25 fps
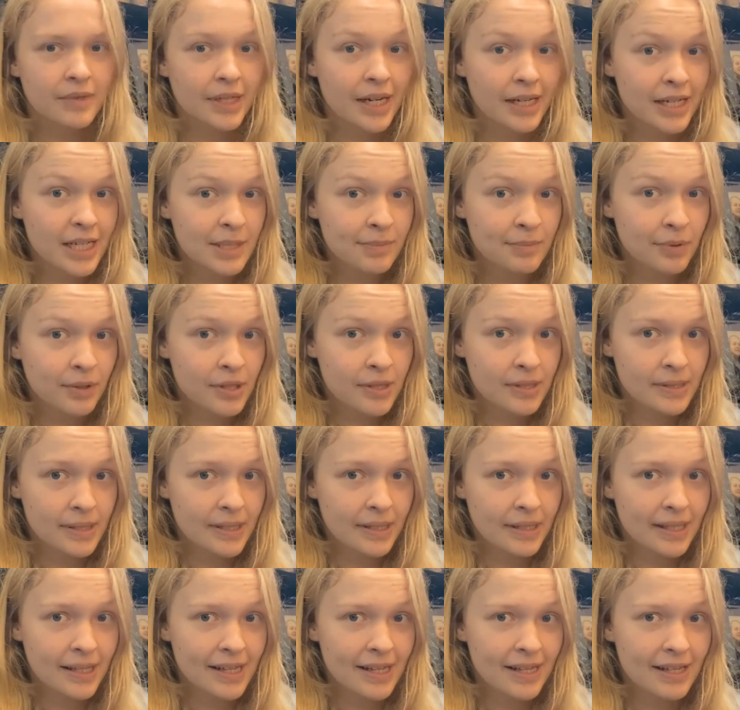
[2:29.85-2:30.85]
And this book is
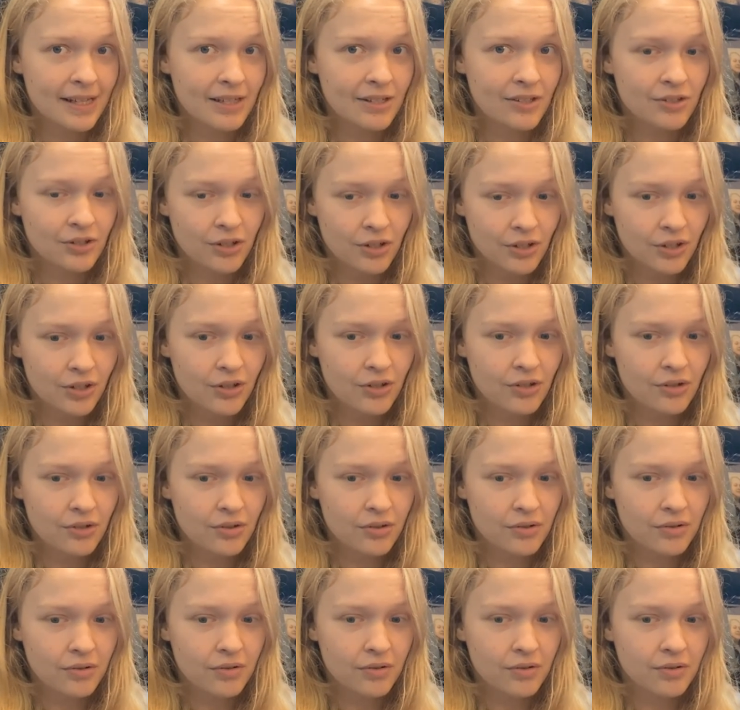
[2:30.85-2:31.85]
dedicated to
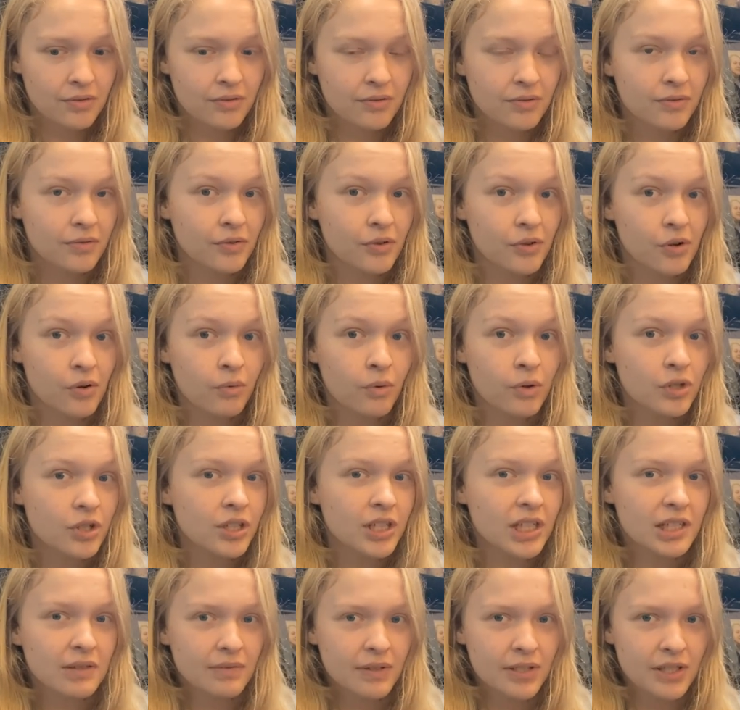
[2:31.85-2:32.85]
you for
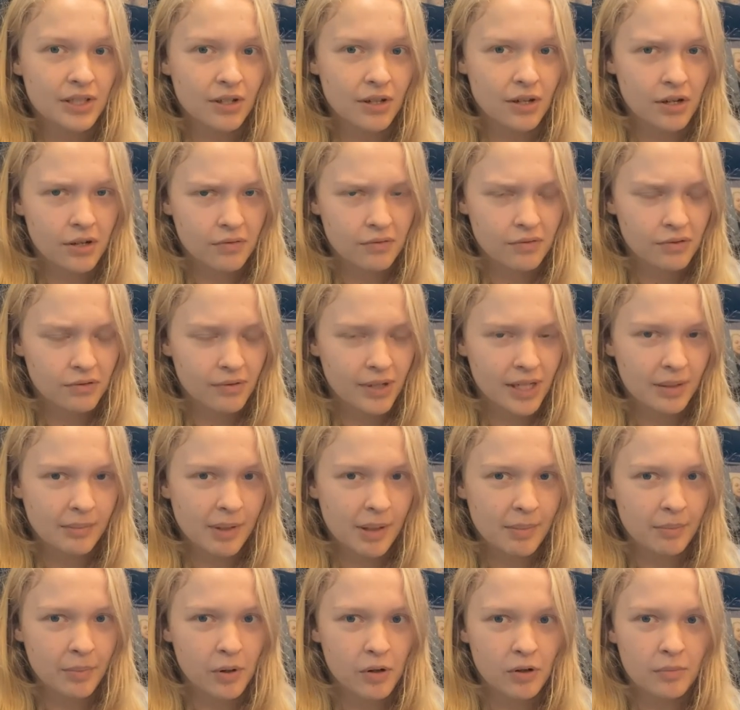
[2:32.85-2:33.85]
watching this video, for reading
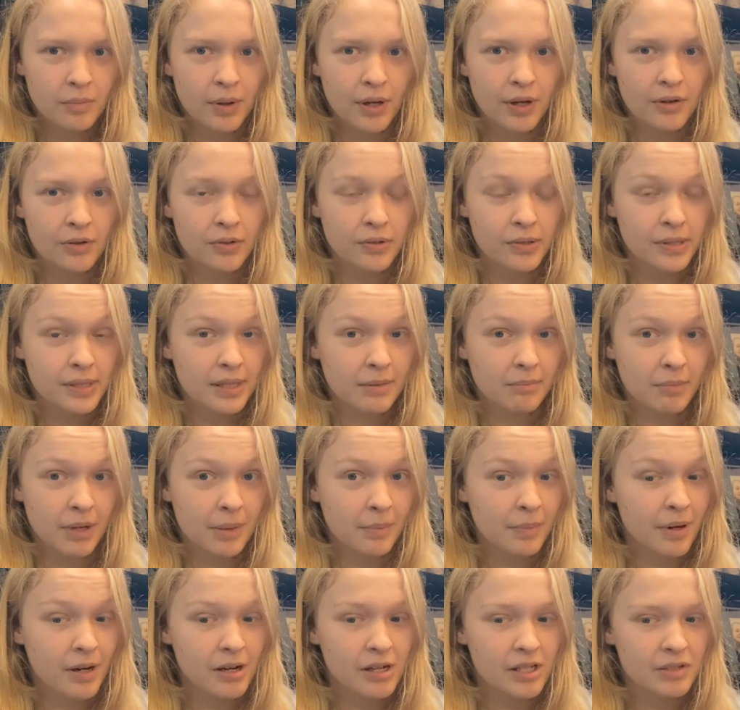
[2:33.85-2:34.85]
my blog posts and
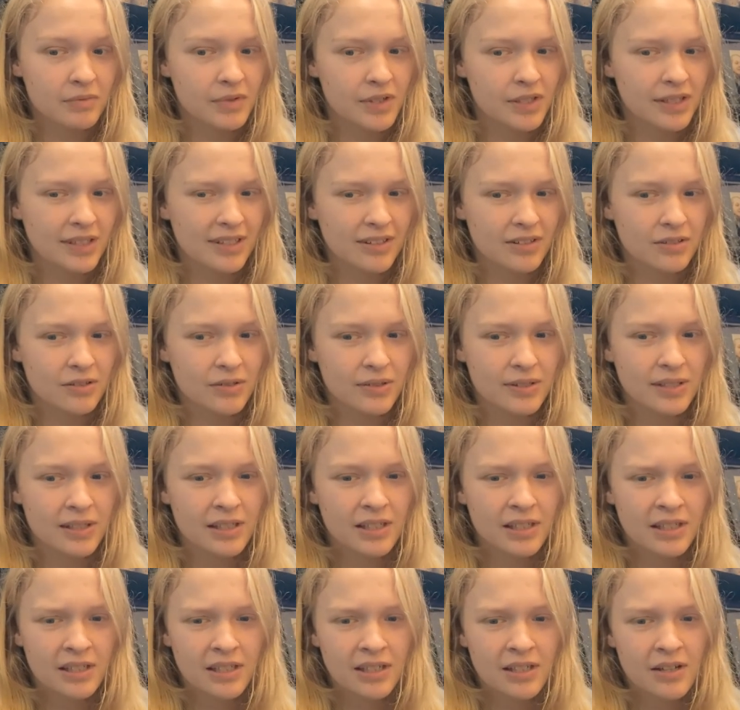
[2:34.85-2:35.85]
my past videos,
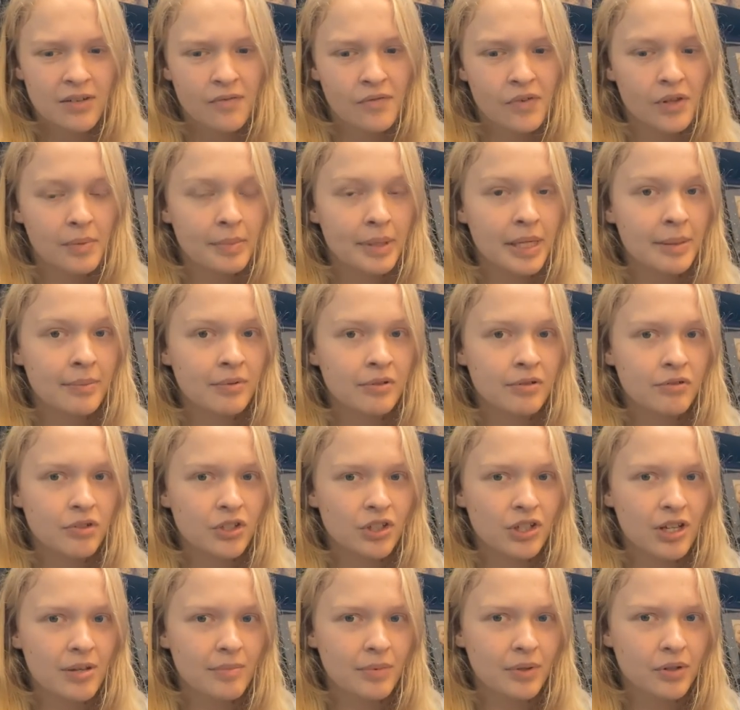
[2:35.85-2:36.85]
for the people who've
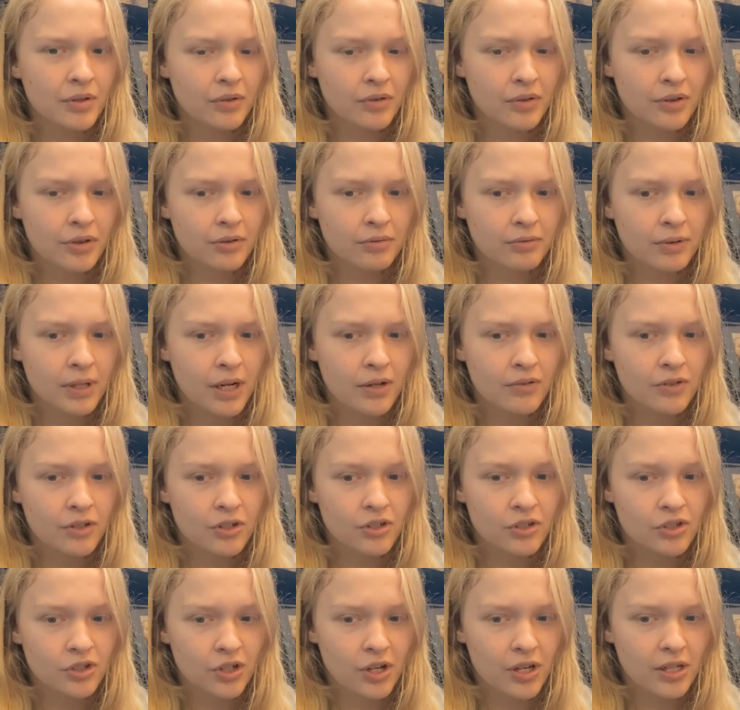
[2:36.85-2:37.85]
cheered me on throughout
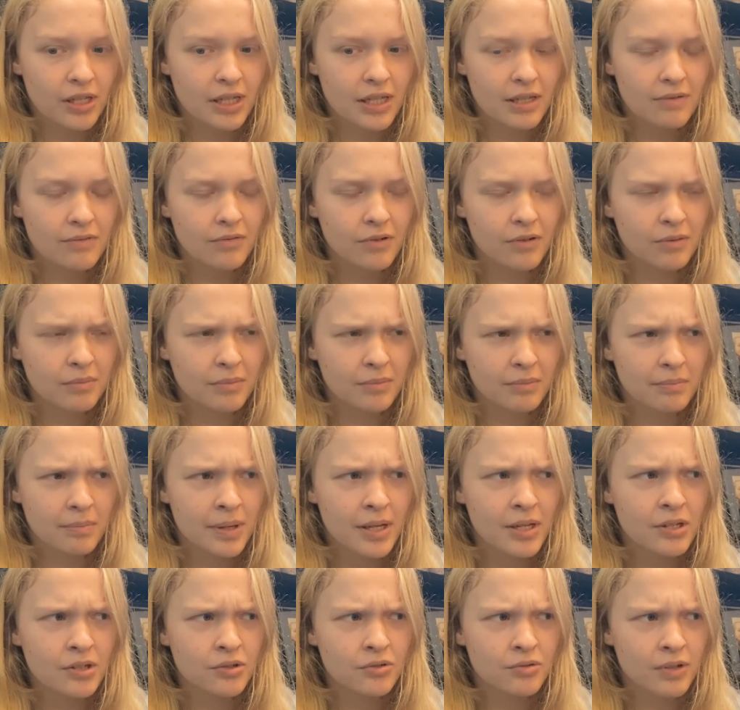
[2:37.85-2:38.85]
this journey, from
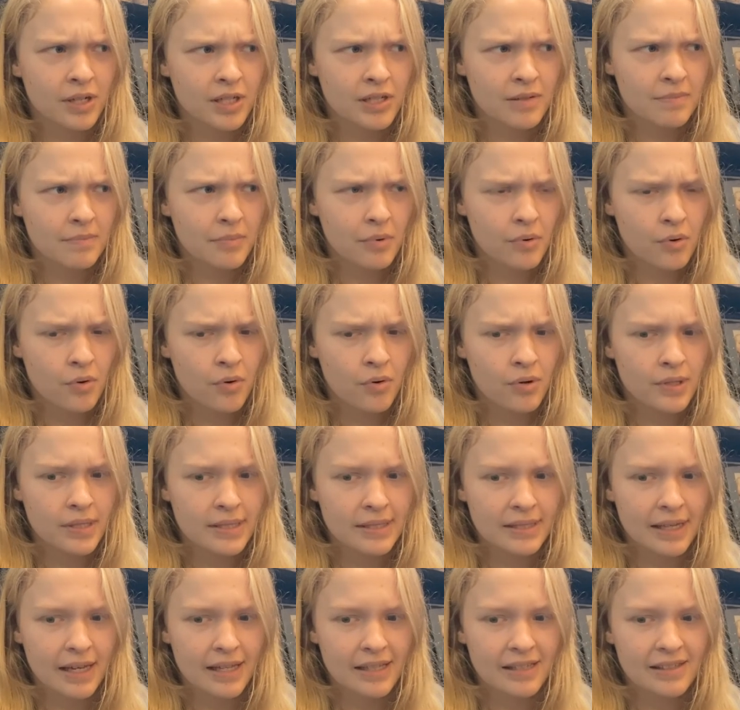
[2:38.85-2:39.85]
Pinterest
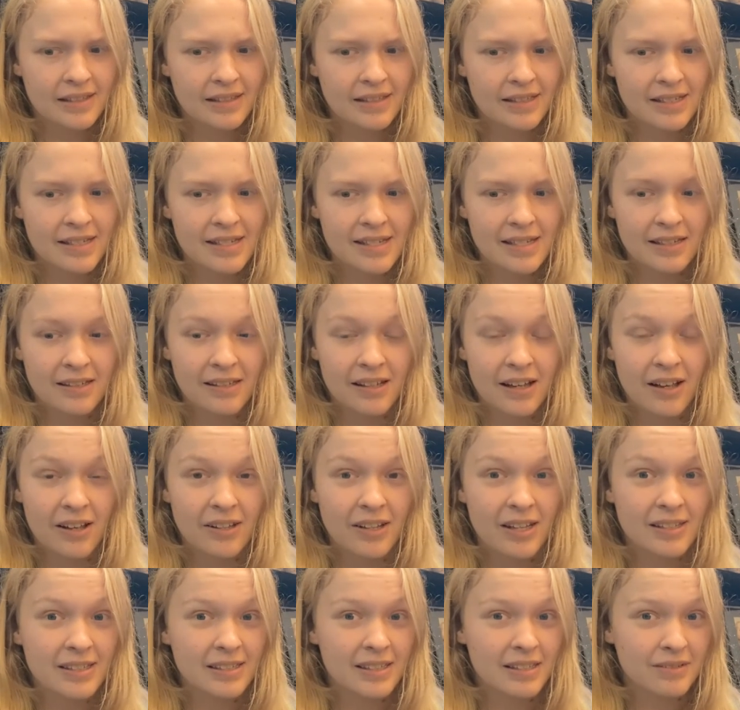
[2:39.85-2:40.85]
boards and the
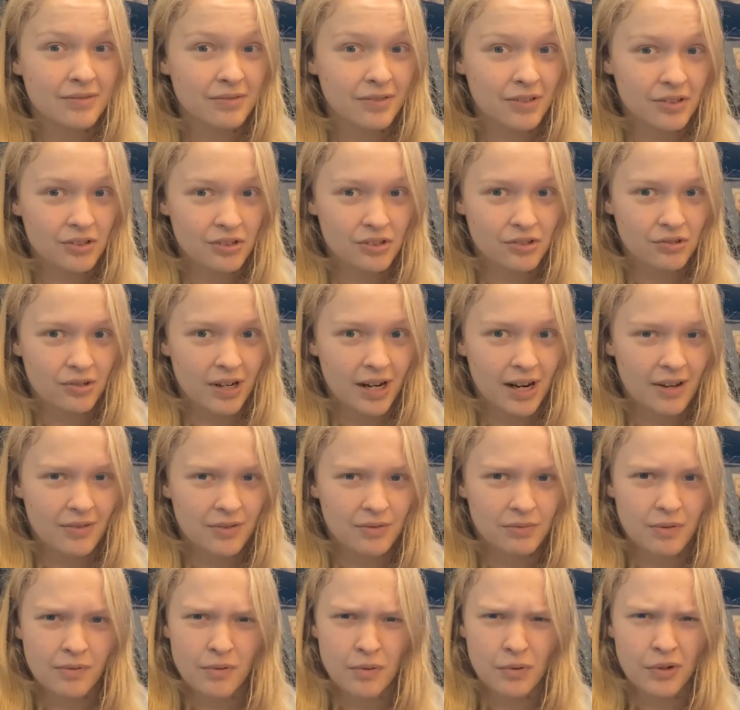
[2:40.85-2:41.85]
unedited first
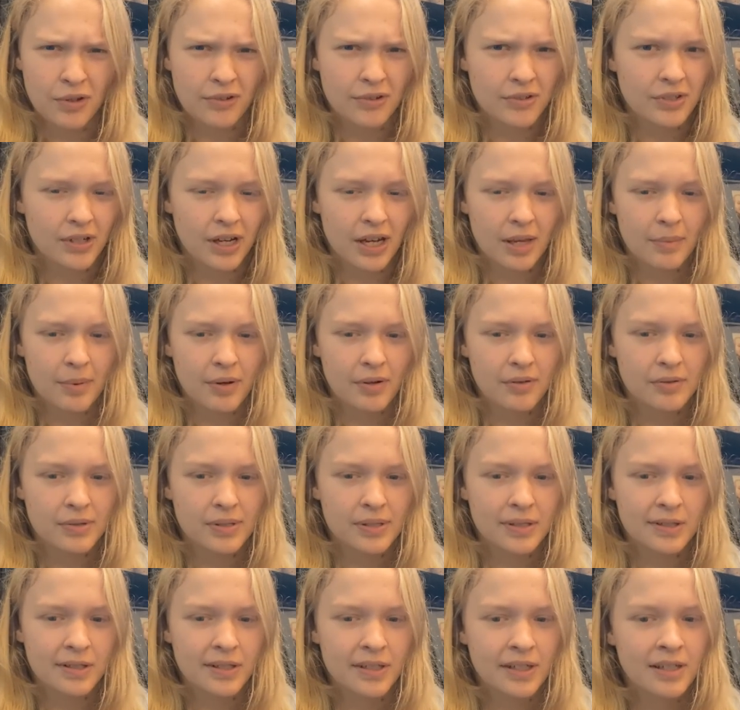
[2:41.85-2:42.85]
drafts with all those
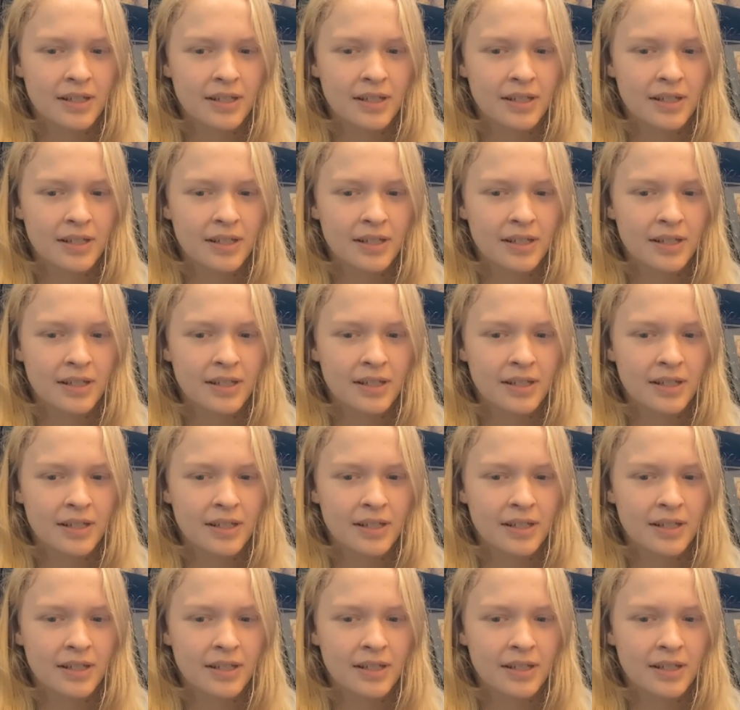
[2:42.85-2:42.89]
typos.